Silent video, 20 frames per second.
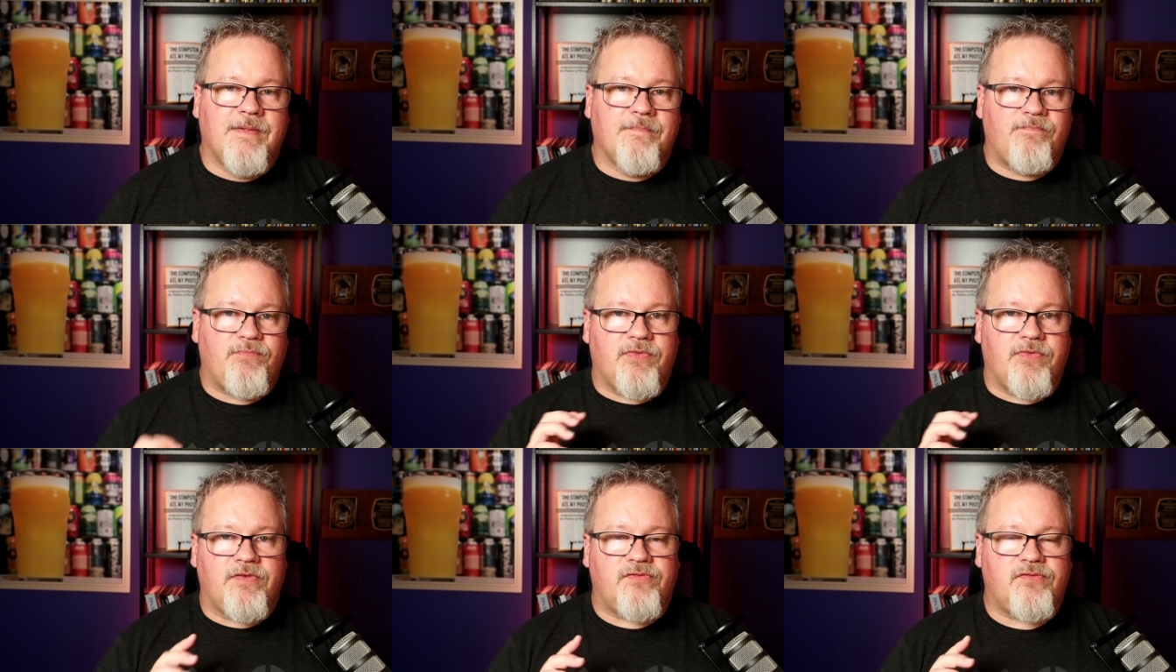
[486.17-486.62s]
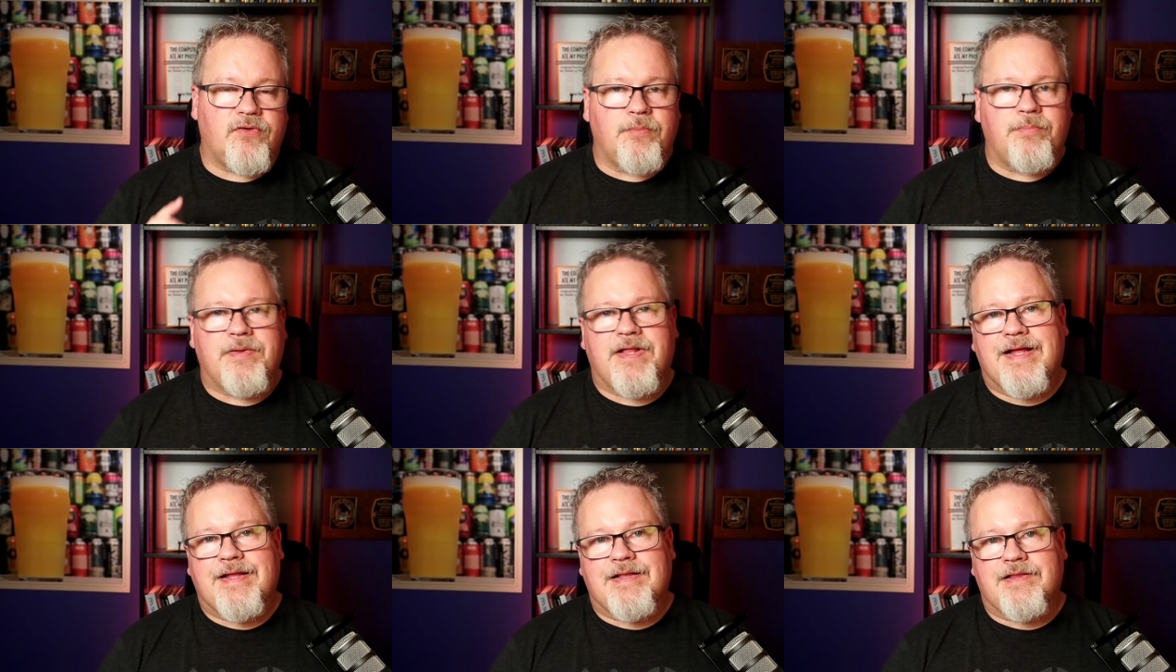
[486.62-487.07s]
this will
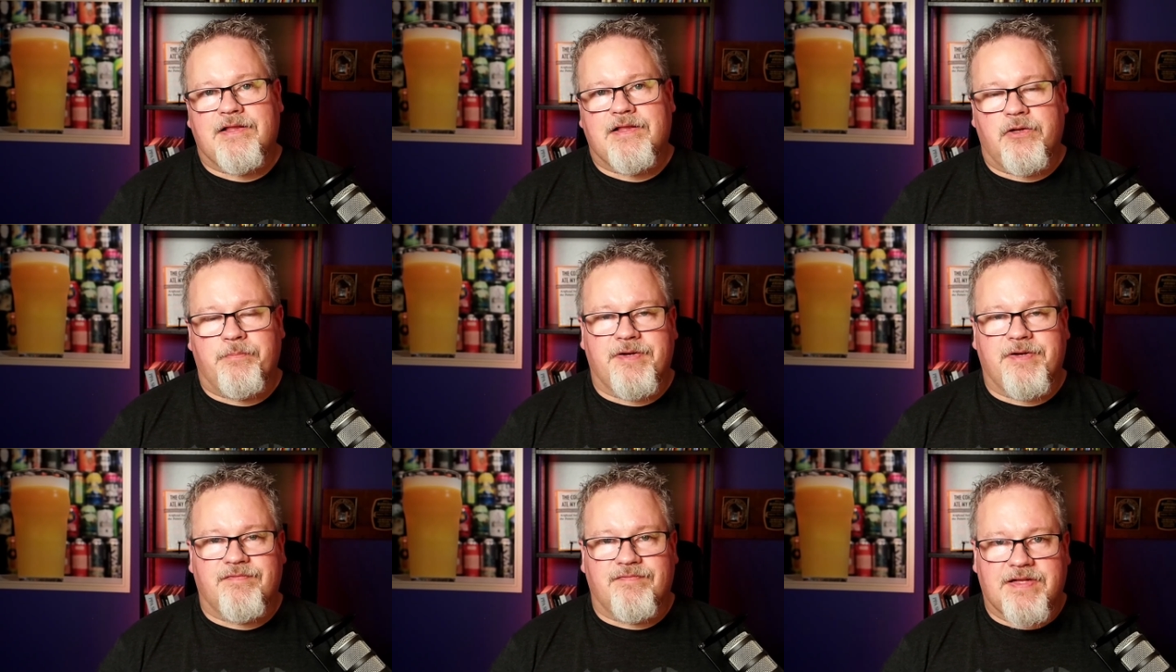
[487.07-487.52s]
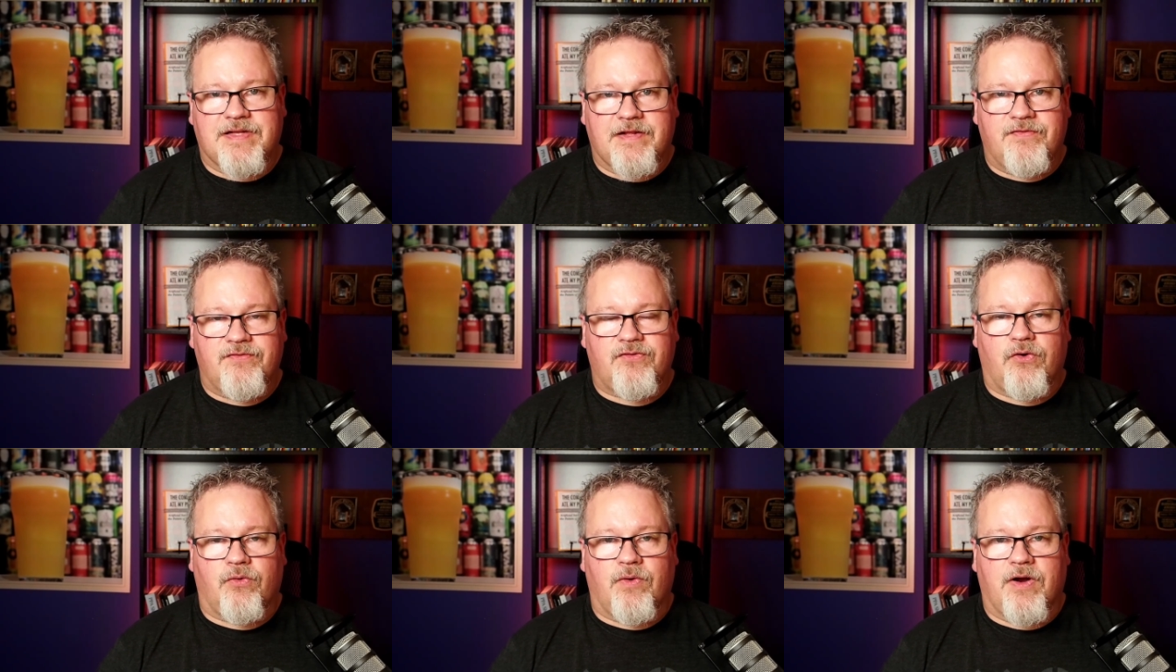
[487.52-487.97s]
apply a little bit of
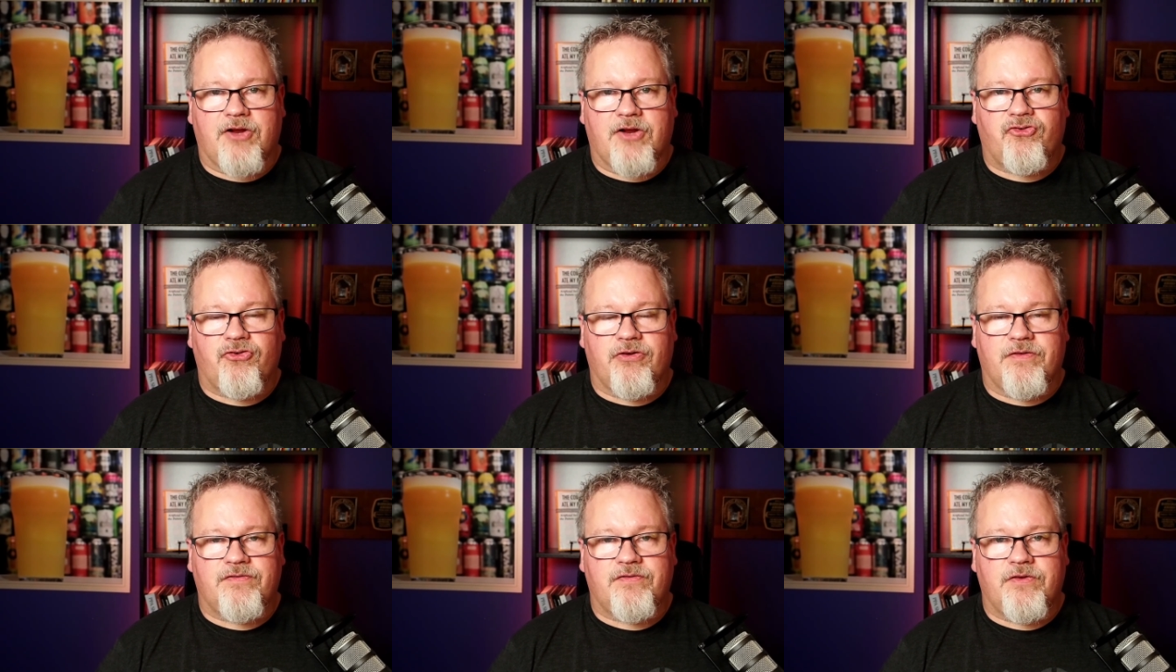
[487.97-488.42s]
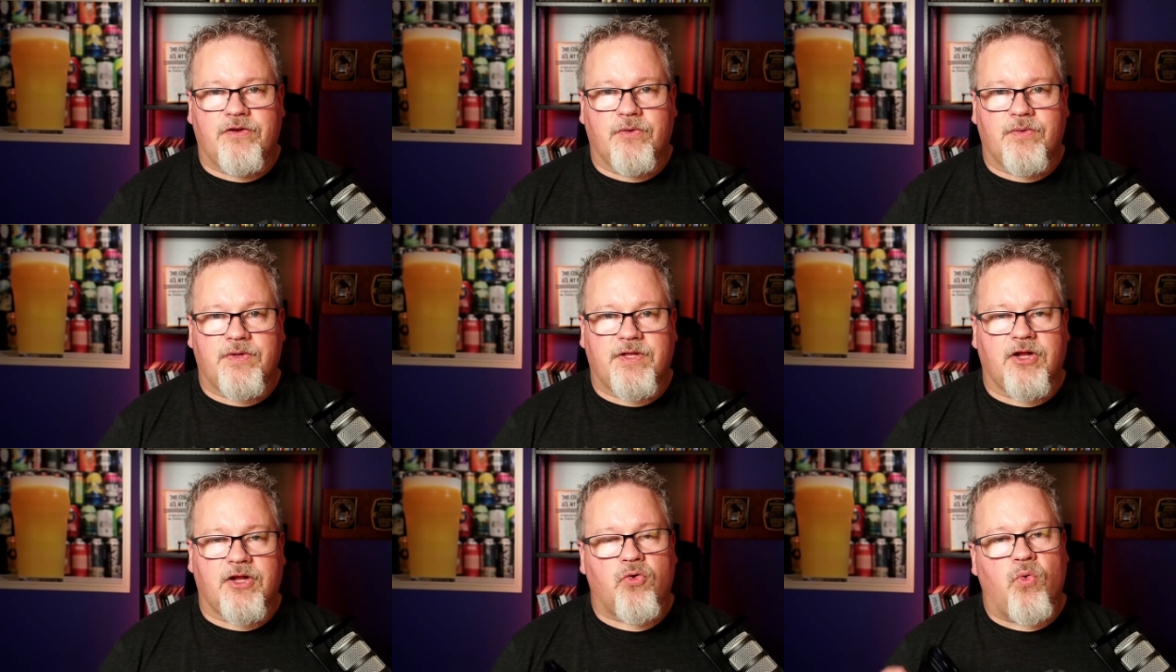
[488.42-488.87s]
lens correction so you don't
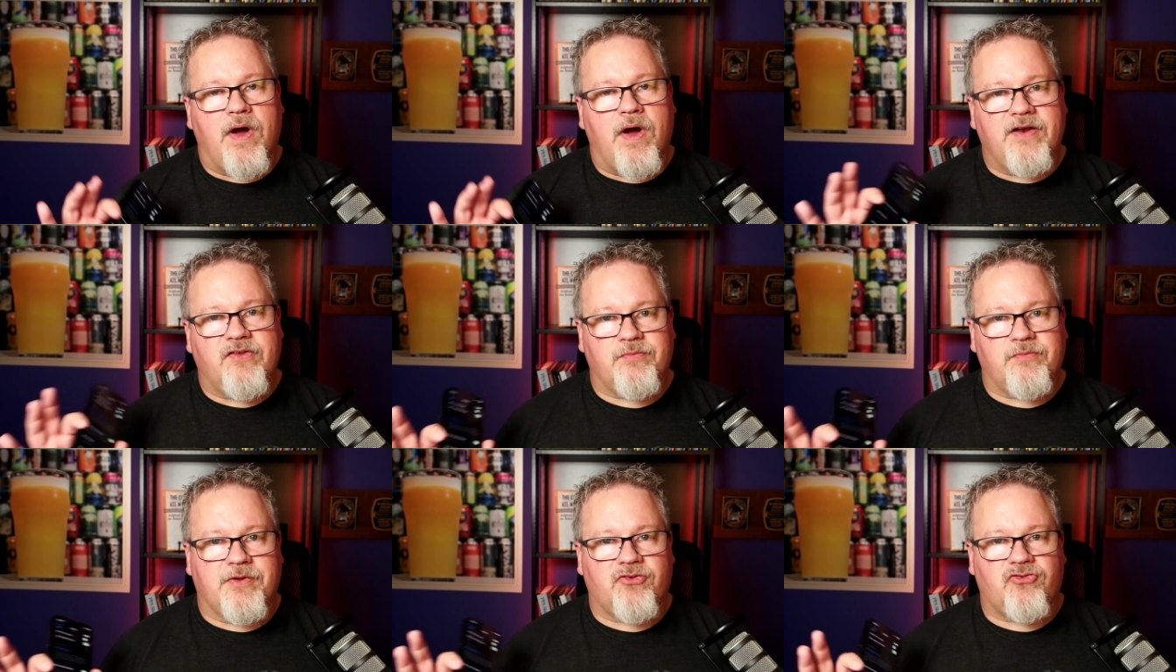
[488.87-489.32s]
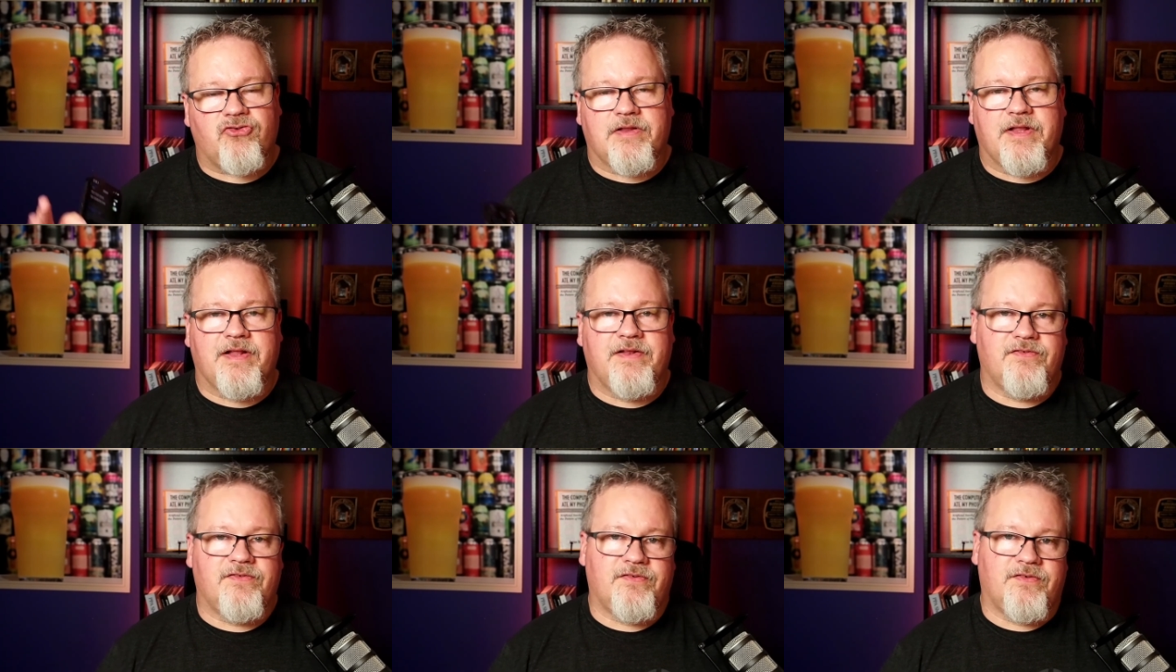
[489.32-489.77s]
get quite as much
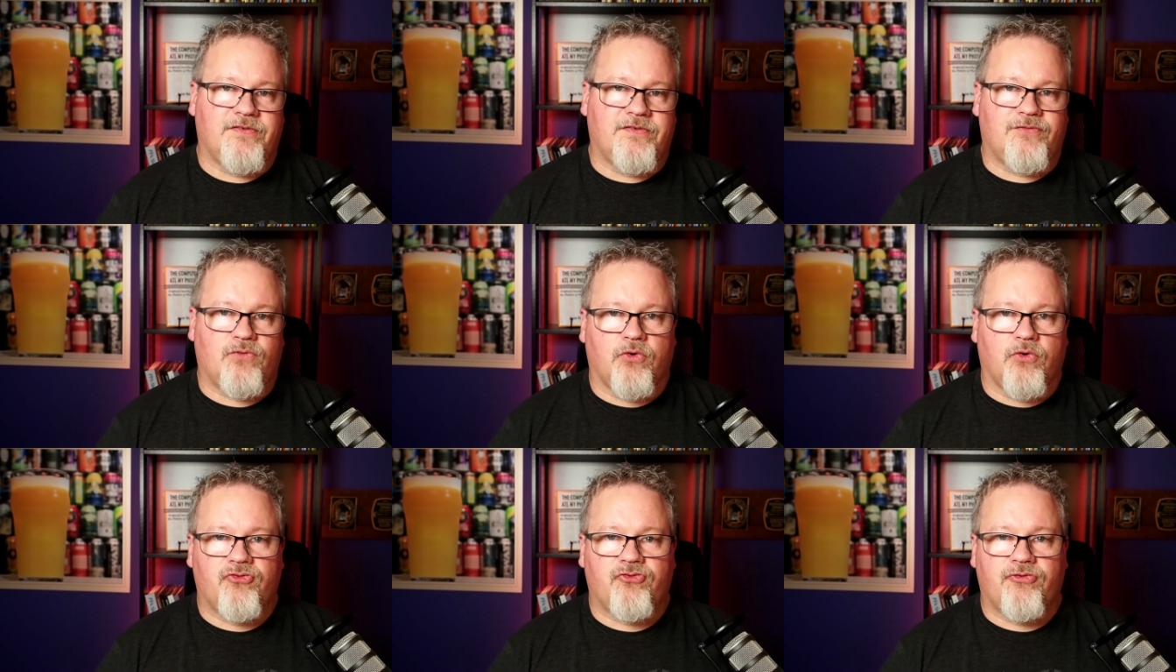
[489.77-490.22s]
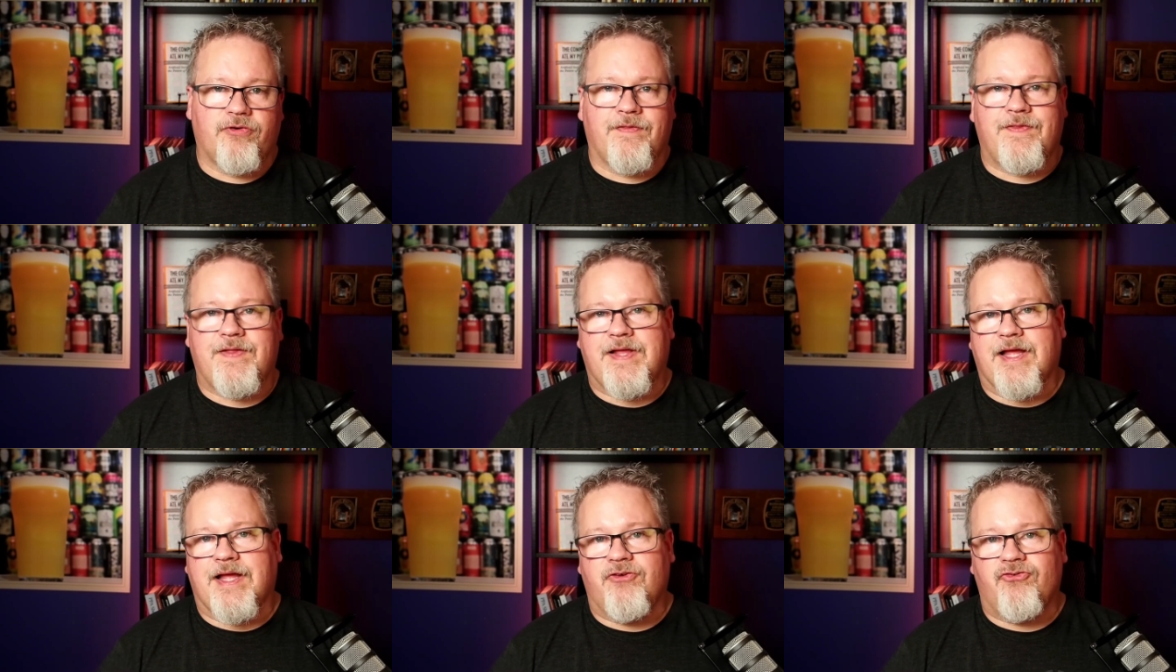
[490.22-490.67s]
lens distortion at
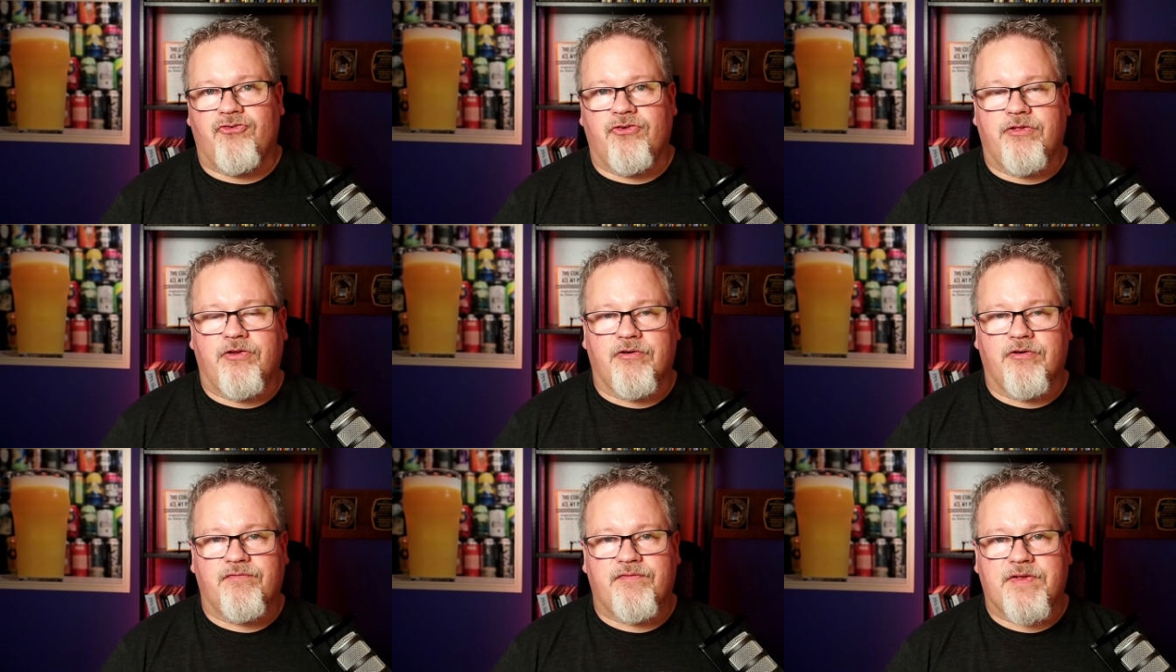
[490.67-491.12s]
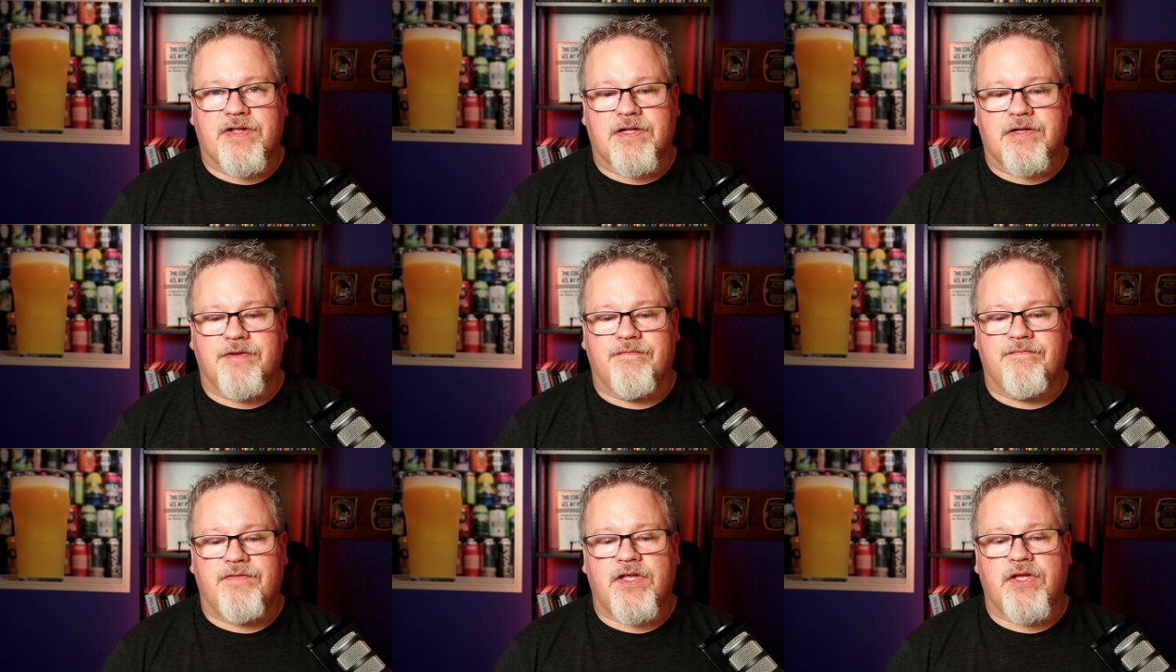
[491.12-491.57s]
the edge of your field
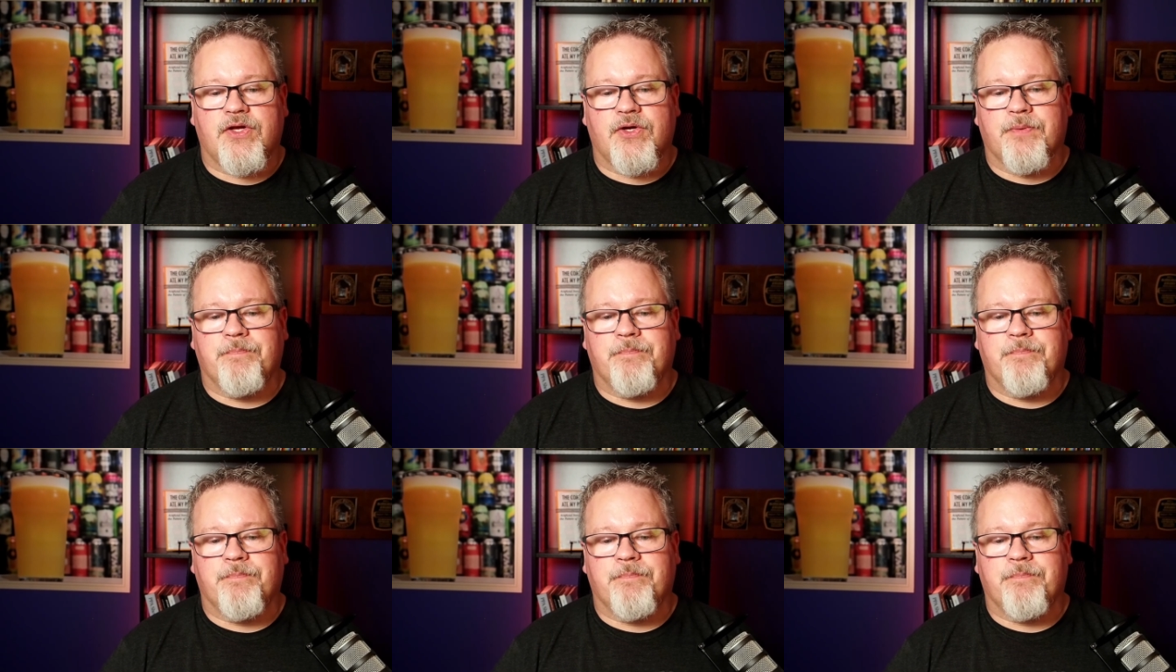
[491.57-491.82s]
of view.